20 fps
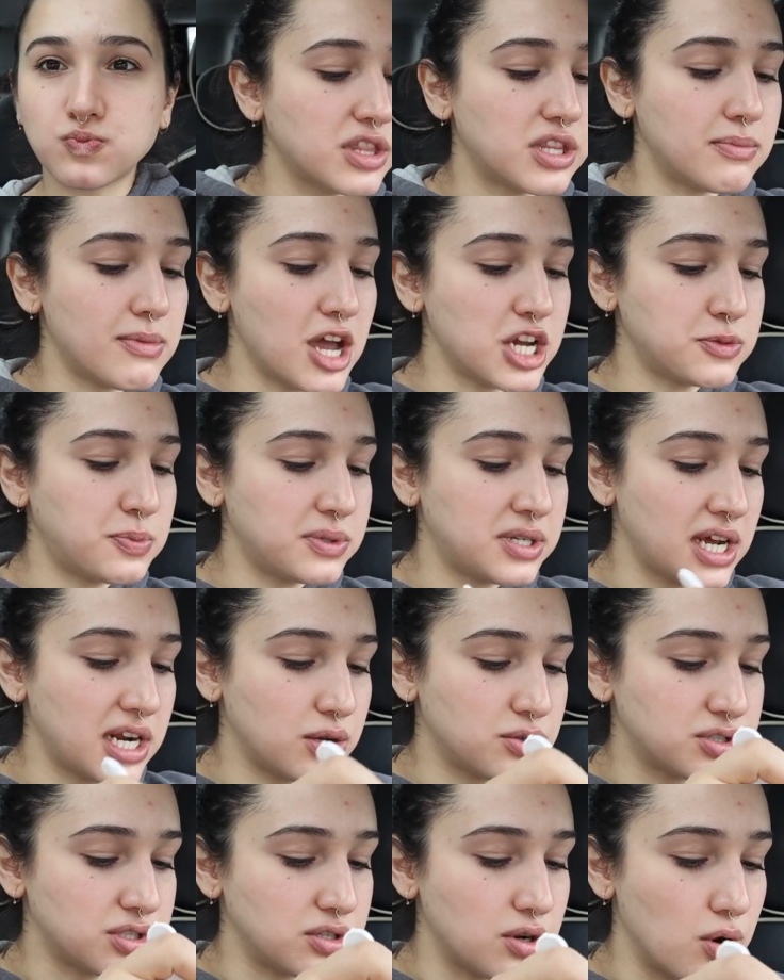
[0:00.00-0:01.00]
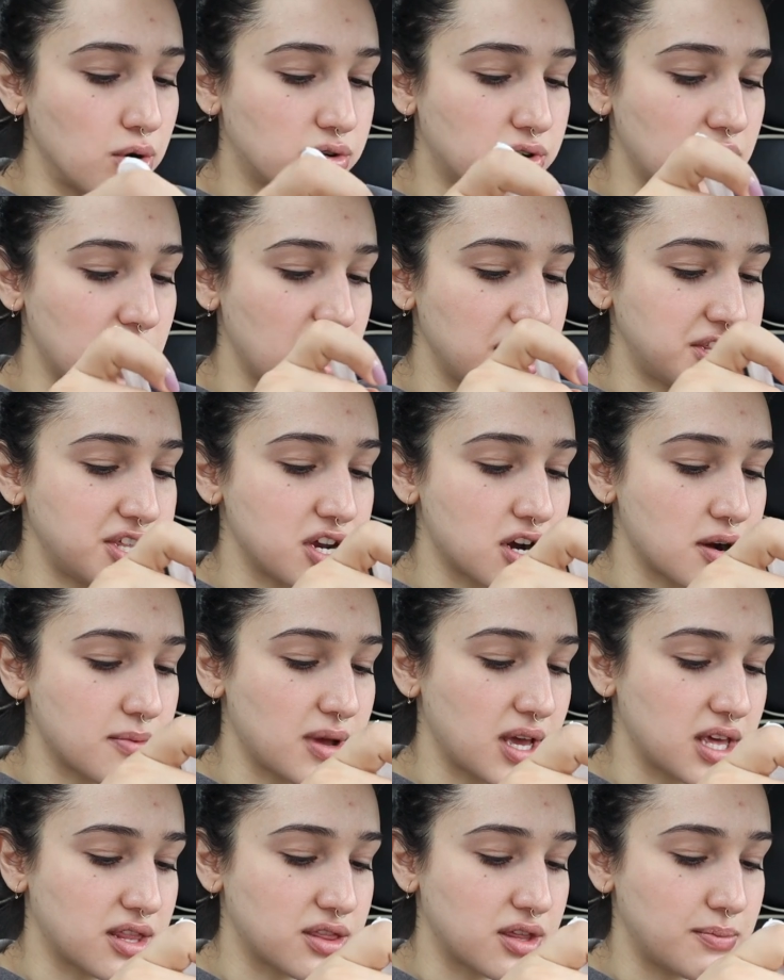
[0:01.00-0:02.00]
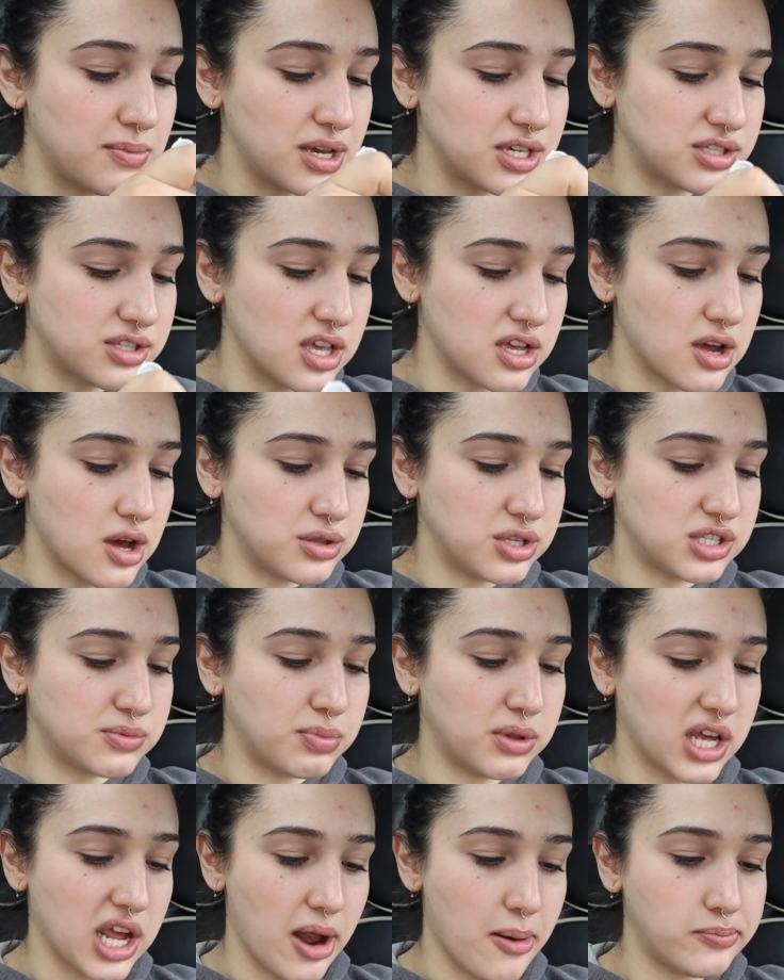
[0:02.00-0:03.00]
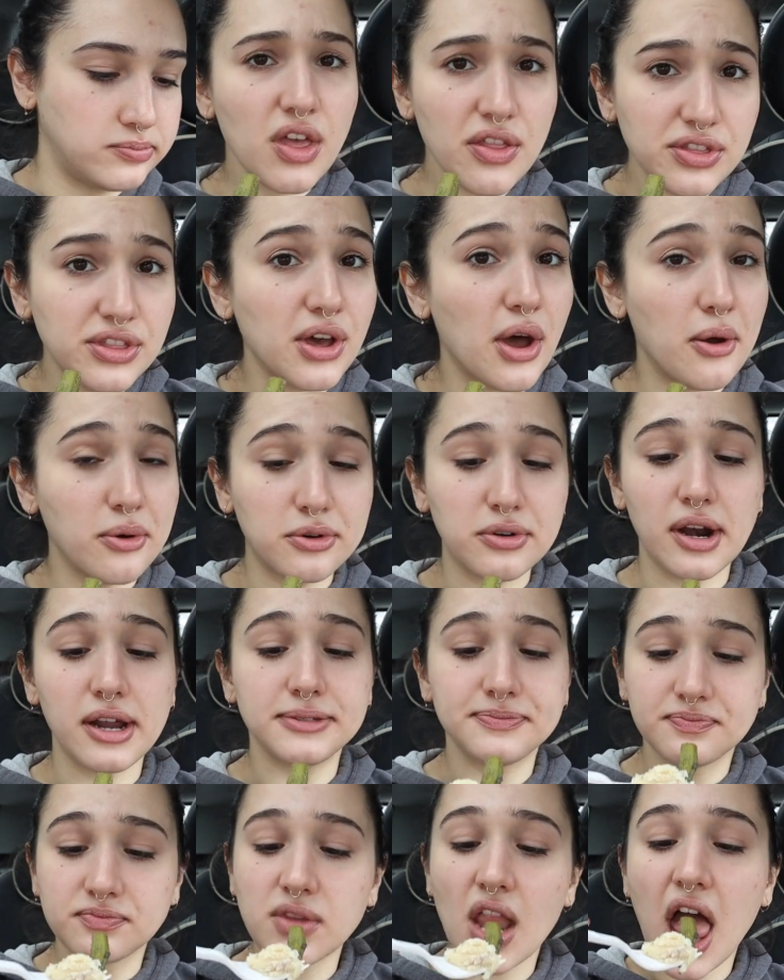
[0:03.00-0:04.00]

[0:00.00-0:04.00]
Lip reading: The mashed potatoes and okra, I think, are like the best thing on this plate. The okra.